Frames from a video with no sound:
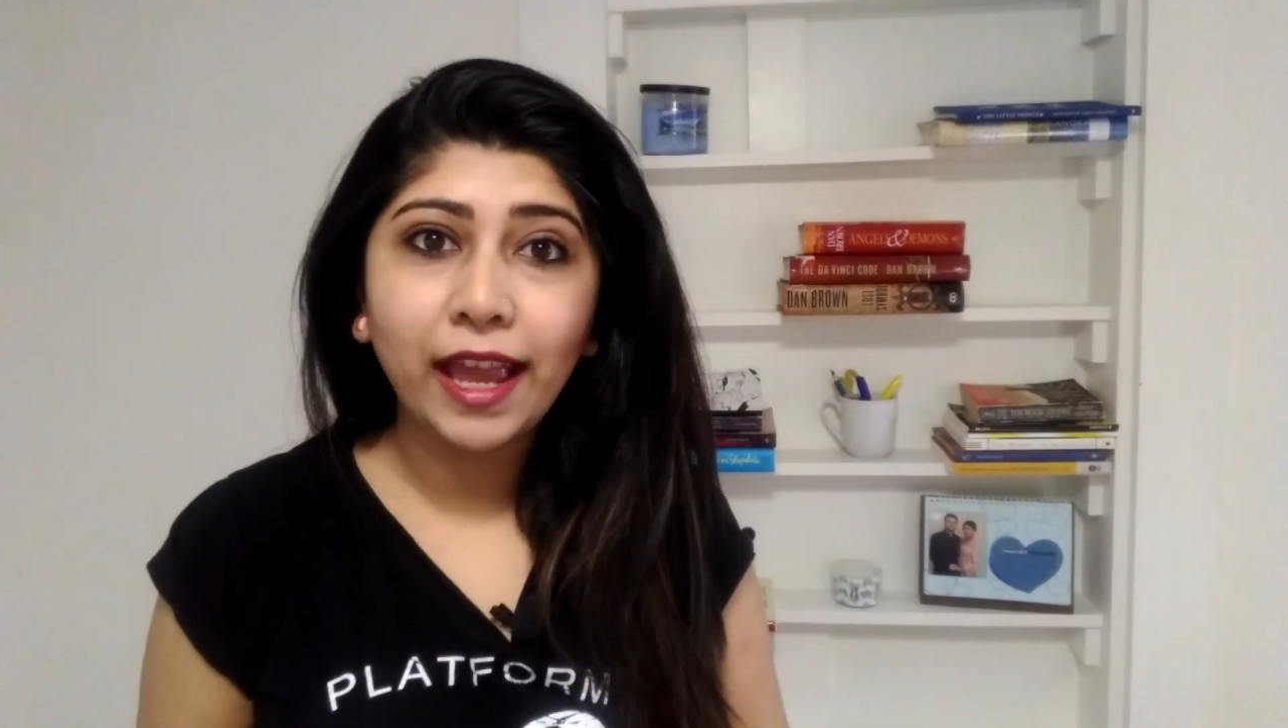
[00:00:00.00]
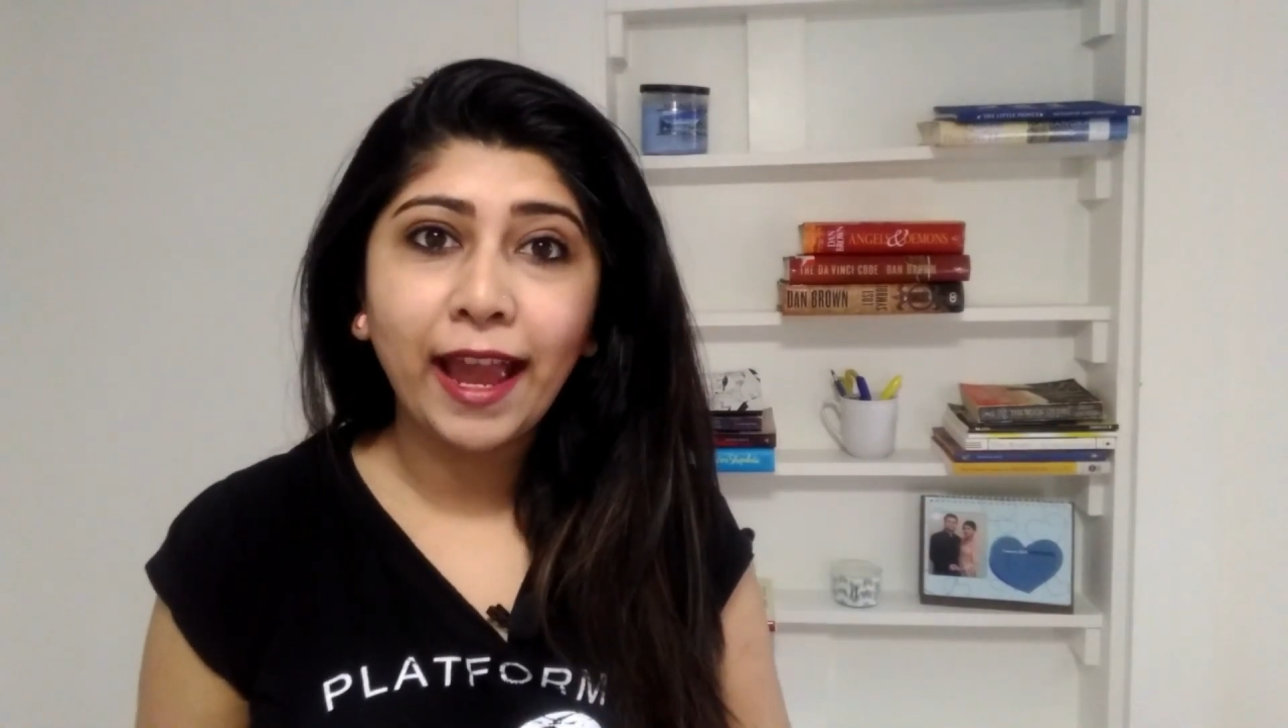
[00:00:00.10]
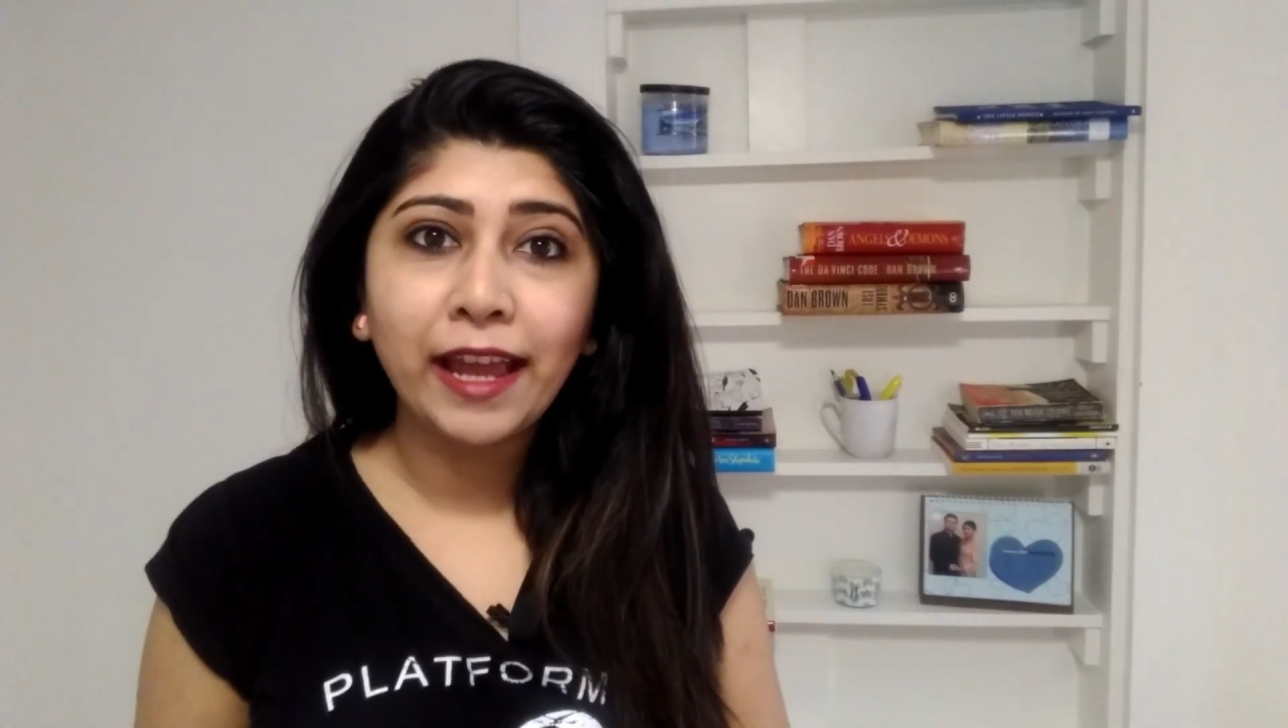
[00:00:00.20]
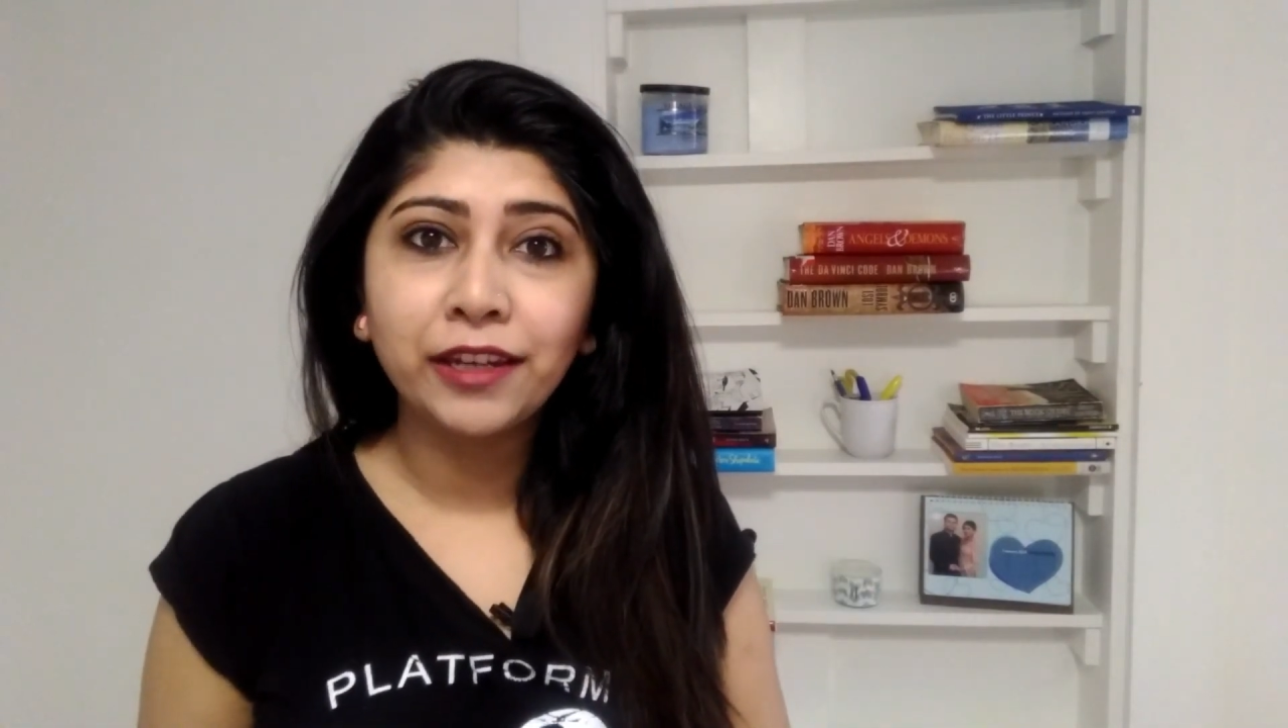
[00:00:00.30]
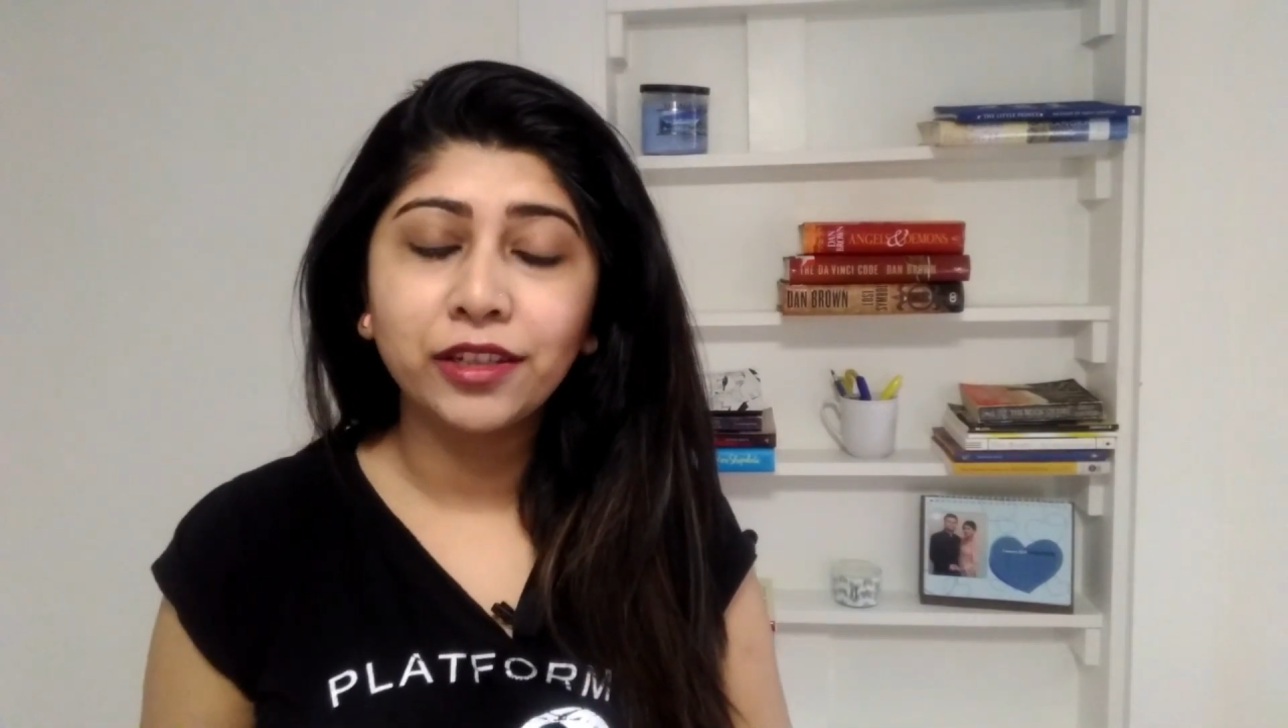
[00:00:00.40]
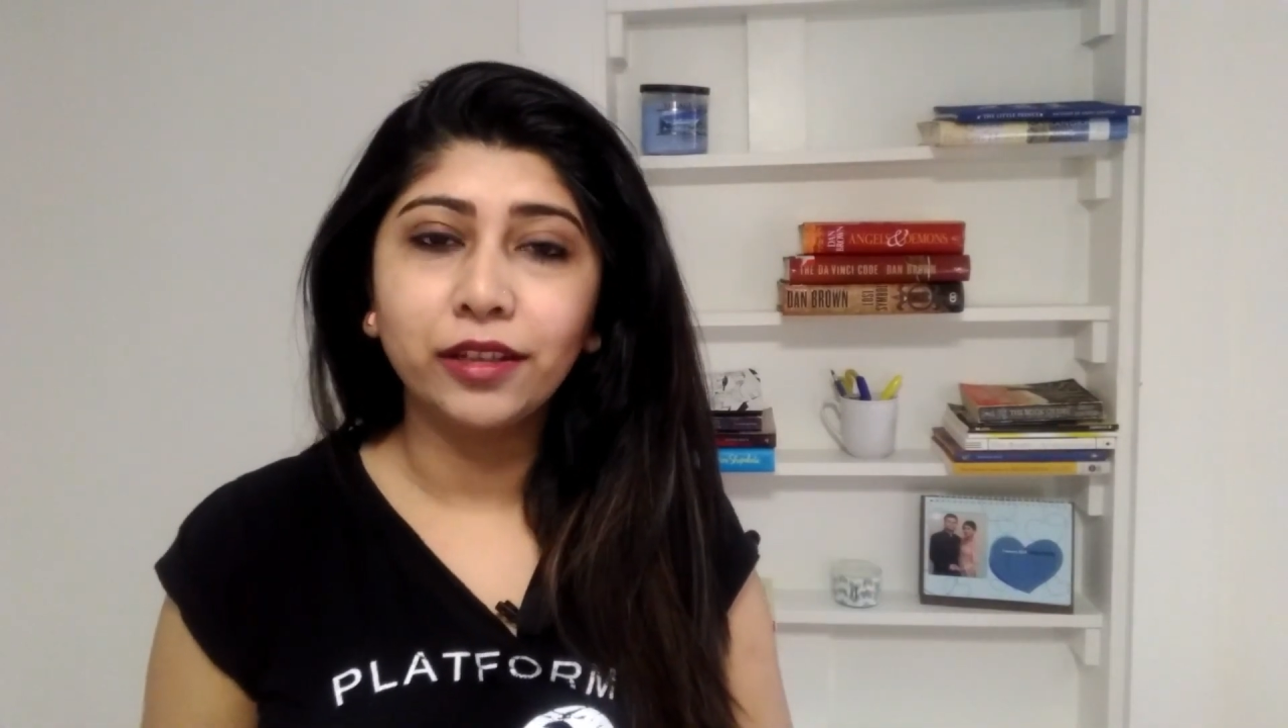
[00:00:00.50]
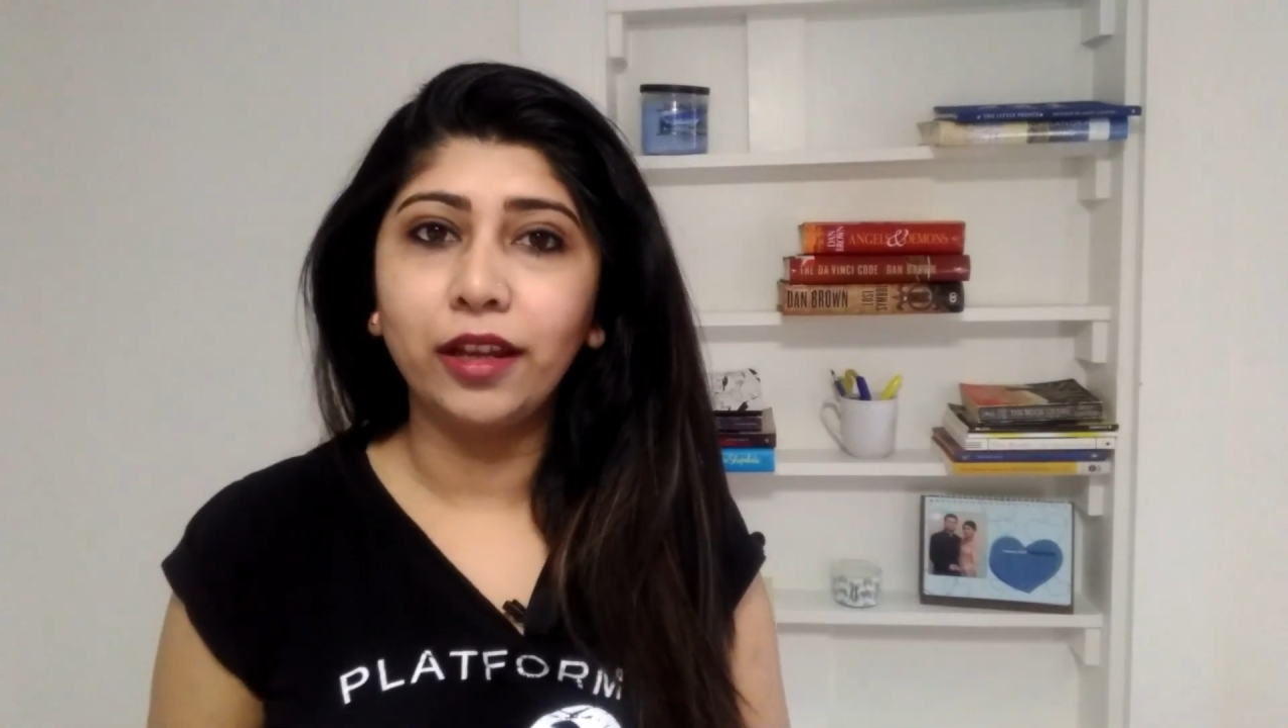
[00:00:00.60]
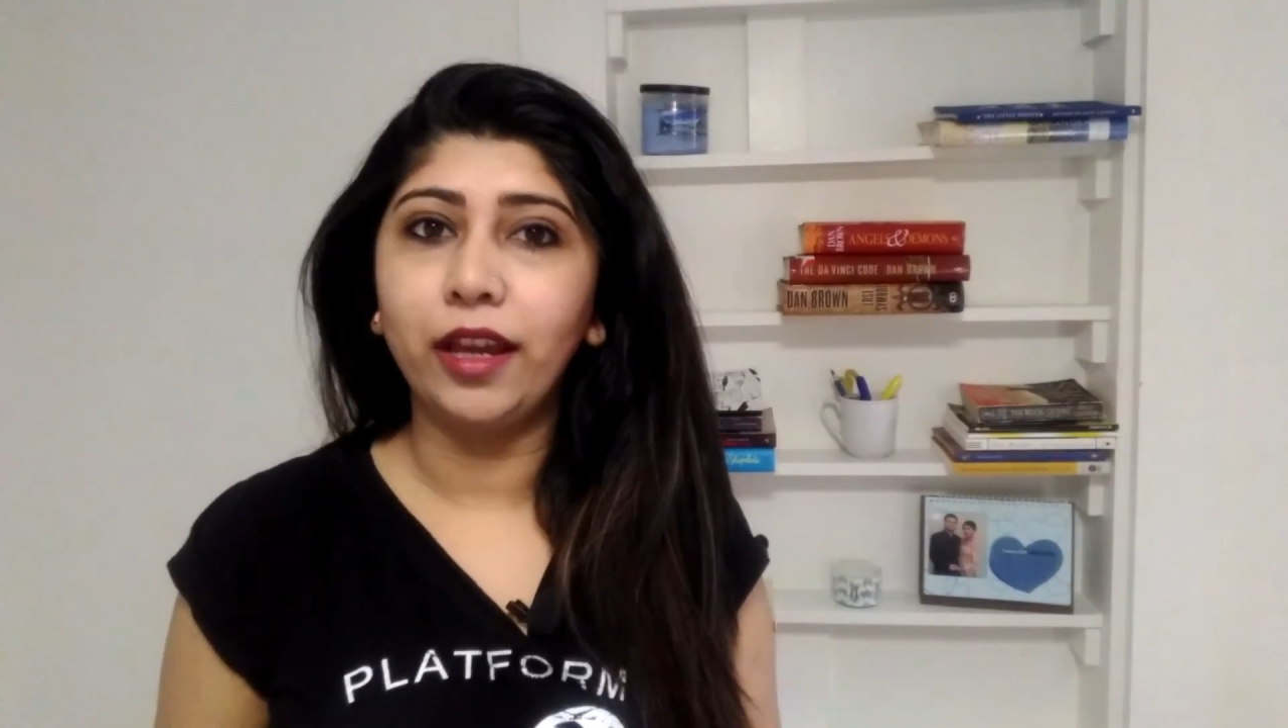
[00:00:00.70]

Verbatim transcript: and